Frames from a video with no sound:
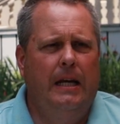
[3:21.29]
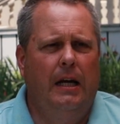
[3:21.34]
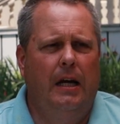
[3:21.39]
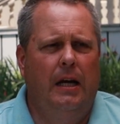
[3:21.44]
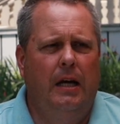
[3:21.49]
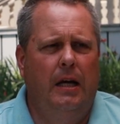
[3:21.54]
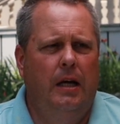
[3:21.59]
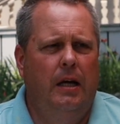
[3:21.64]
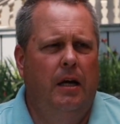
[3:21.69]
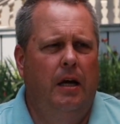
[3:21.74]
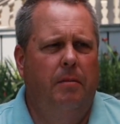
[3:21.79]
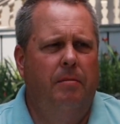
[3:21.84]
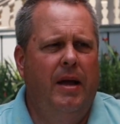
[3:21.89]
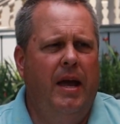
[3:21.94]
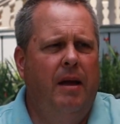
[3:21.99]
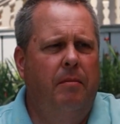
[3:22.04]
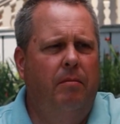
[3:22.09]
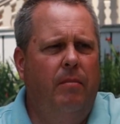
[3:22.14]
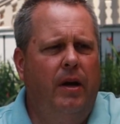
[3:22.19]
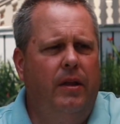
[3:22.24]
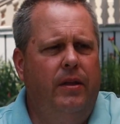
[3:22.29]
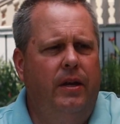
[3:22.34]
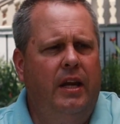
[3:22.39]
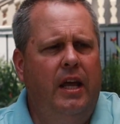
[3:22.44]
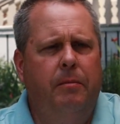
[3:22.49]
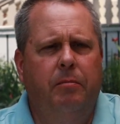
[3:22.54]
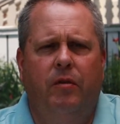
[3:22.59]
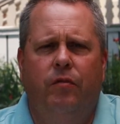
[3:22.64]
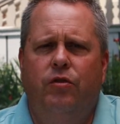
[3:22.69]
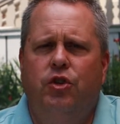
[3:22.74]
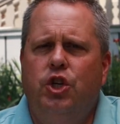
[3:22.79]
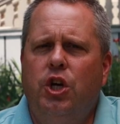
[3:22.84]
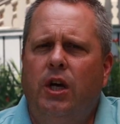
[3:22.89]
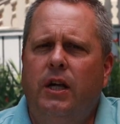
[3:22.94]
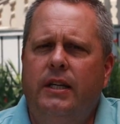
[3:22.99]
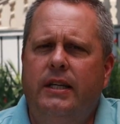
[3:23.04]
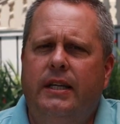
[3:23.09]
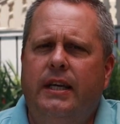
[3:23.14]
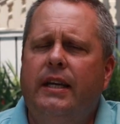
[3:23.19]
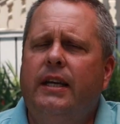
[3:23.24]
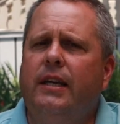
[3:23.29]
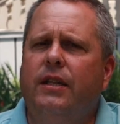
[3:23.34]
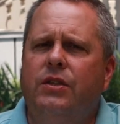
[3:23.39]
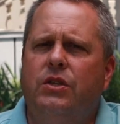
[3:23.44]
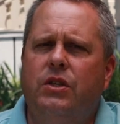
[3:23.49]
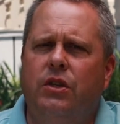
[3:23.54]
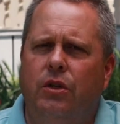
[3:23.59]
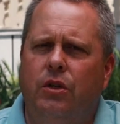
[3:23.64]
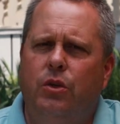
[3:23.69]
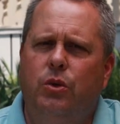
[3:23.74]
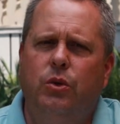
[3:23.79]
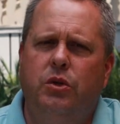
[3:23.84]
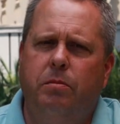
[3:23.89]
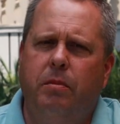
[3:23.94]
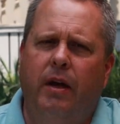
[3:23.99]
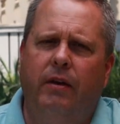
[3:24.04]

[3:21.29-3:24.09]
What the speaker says: A man by the name of John Dickinson, who's